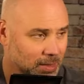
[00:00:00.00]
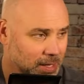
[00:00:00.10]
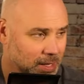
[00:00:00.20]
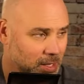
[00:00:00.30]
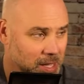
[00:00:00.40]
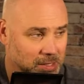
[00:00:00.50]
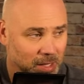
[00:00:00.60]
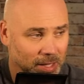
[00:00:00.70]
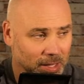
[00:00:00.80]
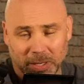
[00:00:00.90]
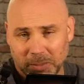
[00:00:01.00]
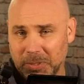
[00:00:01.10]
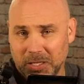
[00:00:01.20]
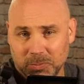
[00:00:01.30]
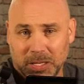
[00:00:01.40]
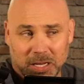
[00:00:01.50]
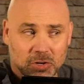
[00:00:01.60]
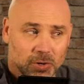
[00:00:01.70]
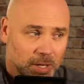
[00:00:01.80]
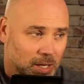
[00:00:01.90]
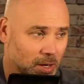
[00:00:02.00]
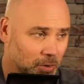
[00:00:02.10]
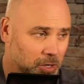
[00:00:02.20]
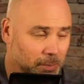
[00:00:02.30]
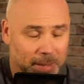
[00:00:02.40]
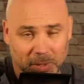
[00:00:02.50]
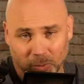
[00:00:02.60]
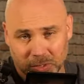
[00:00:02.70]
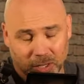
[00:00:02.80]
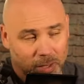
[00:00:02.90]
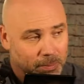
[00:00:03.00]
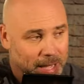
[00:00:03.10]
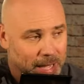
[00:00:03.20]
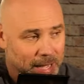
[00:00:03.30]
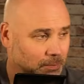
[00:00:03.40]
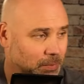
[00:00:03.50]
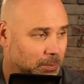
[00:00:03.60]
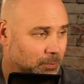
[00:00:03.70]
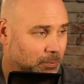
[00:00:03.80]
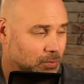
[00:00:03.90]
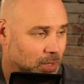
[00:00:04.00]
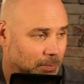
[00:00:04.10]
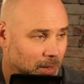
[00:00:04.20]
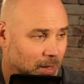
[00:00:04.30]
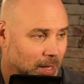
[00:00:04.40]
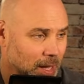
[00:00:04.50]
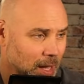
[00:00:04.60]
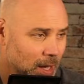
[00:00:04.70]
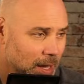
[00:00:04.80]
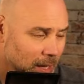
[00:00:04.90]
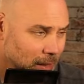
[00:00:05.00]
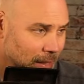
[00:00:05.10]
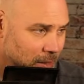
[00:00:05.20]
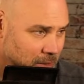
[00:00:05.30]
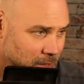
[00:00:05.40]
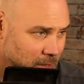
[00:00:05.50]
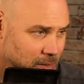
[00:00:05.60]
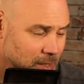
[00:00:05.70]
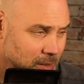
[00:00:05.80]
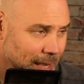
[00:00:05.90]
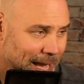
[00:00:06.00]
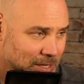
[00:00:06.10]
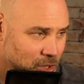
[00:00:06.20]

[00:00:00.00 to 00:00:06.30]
things to the next level, but he's been injured again all year. Maybe he wants to come back and prove something. L. Ellis, this is his last